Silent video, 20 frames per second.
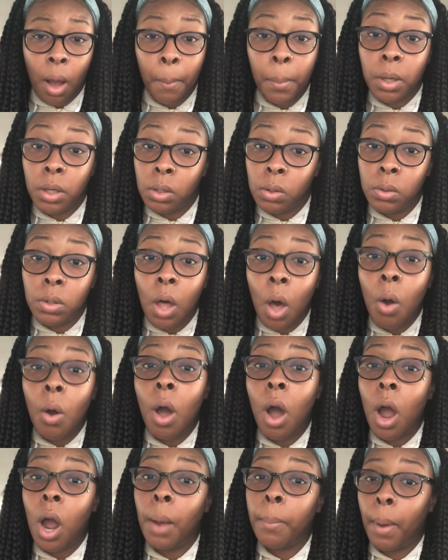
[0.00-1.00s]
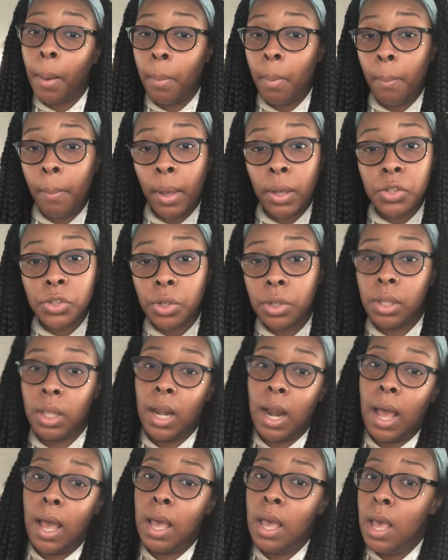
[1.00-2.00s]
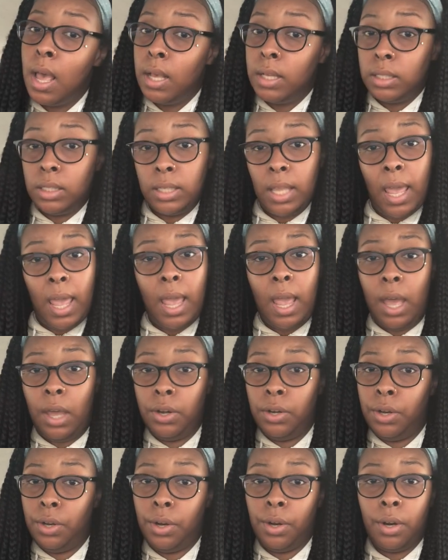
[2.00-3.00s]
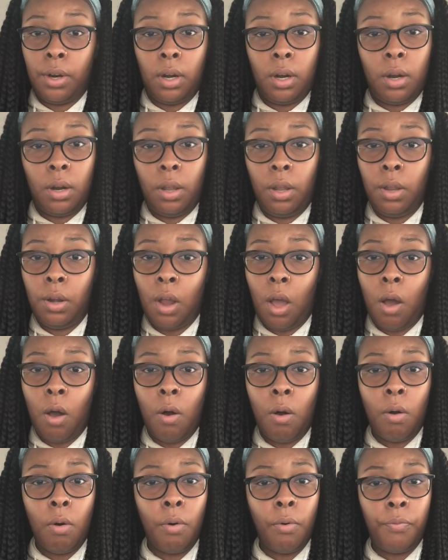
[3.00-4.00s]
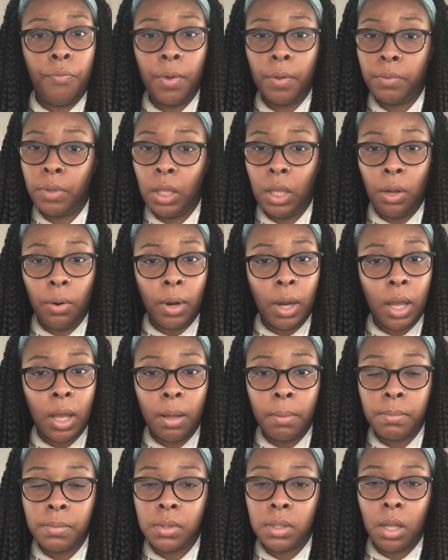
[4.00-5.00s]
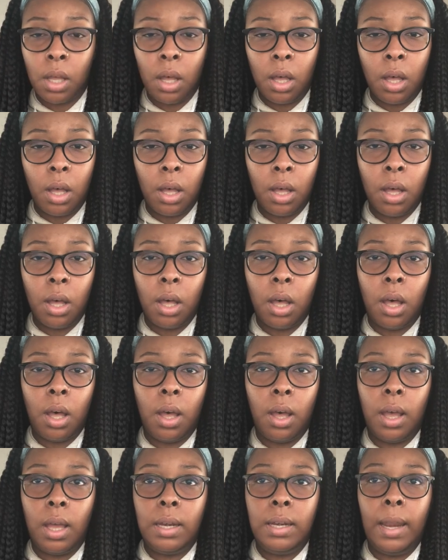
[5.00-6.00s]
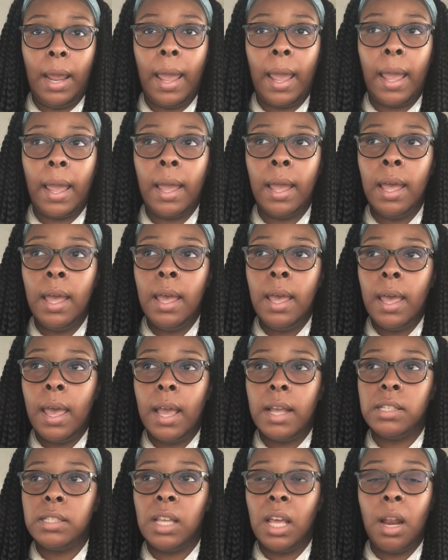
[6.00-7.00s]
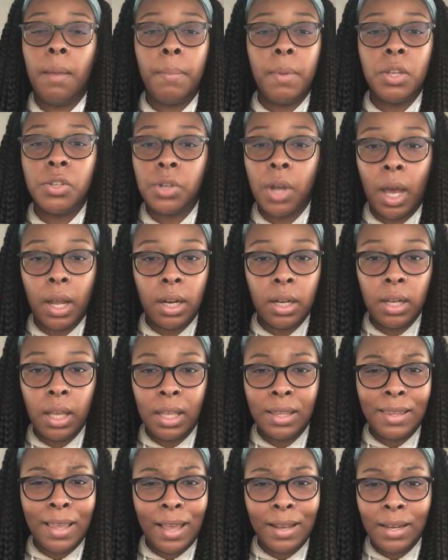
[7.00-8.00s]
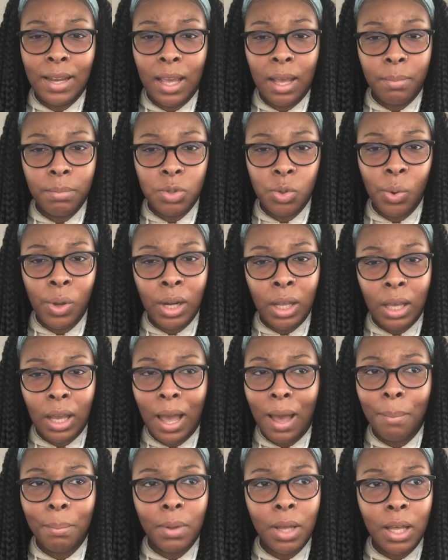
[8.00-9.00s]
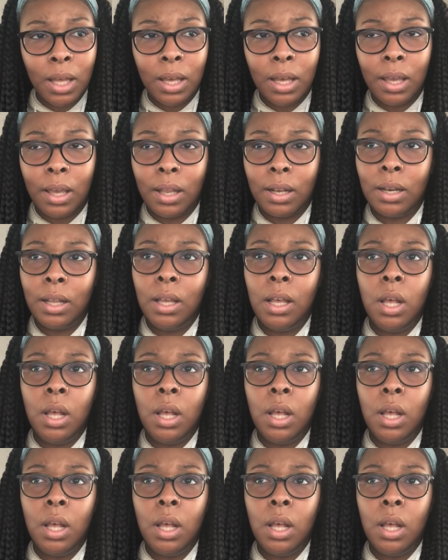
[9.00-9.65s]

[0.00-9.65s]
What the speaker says: I'm going to do low carb. I'm going to make sure that I stay under, 50 grams a day instead of me trying to hit that damn 20. I'm good.